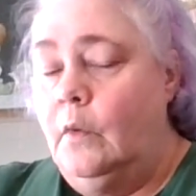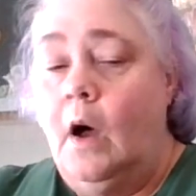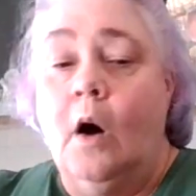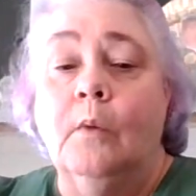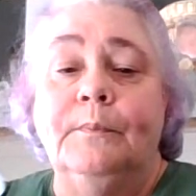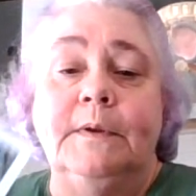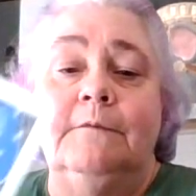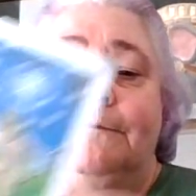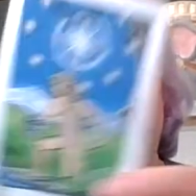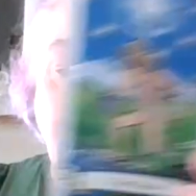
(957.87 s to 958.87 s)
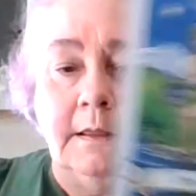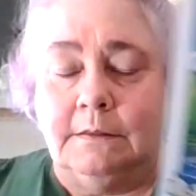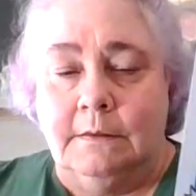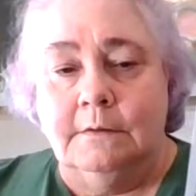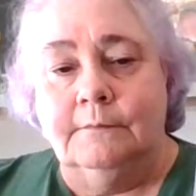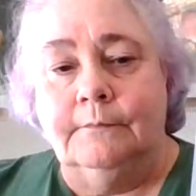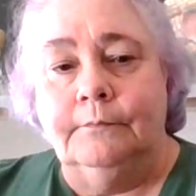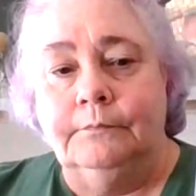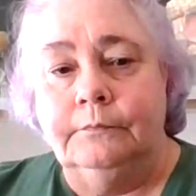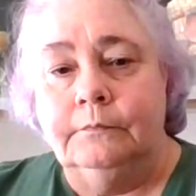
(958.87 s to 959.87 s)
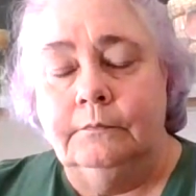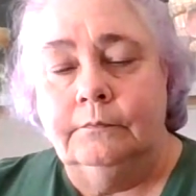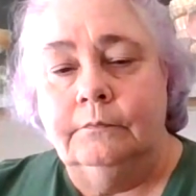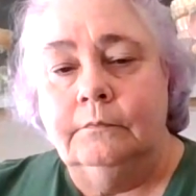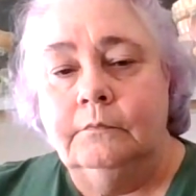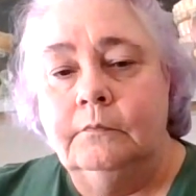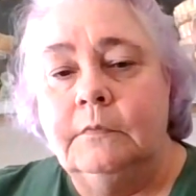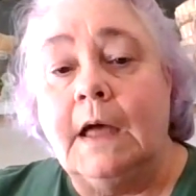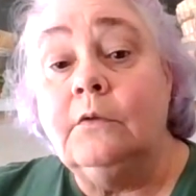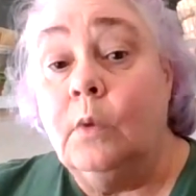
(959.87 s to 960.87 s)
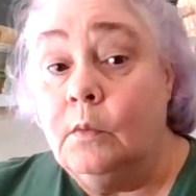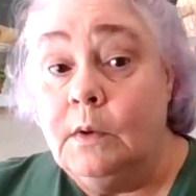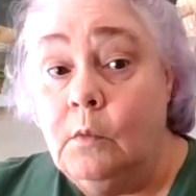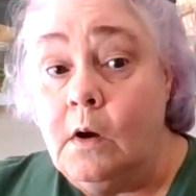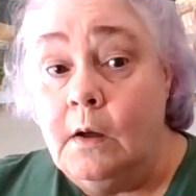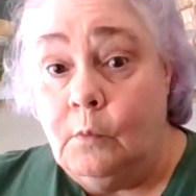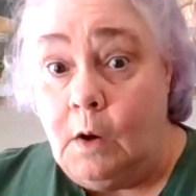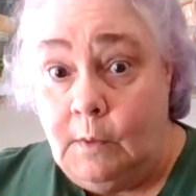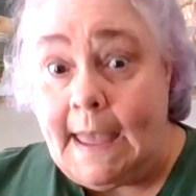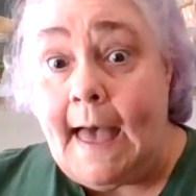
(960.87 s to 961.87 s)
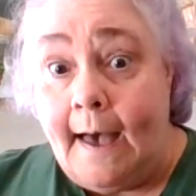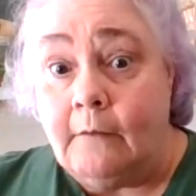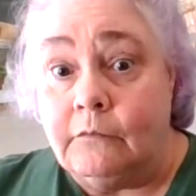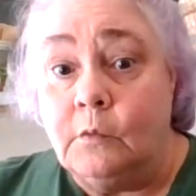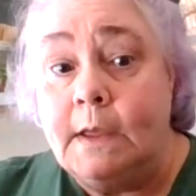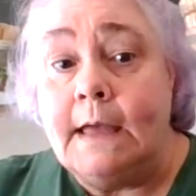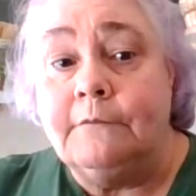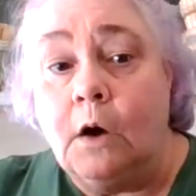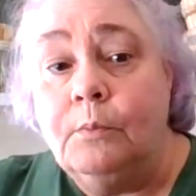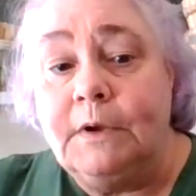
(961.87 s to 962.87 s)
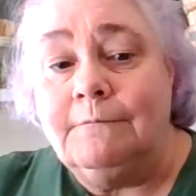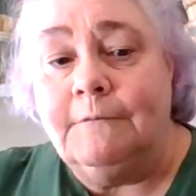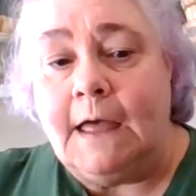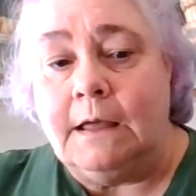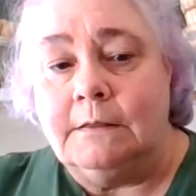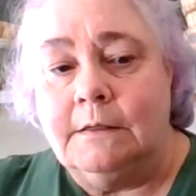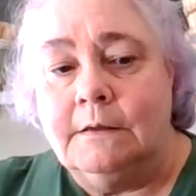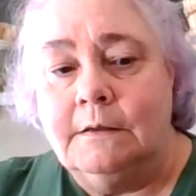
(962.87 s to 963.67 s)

Hope and faith. That's what we want, what we have. We have hope and faith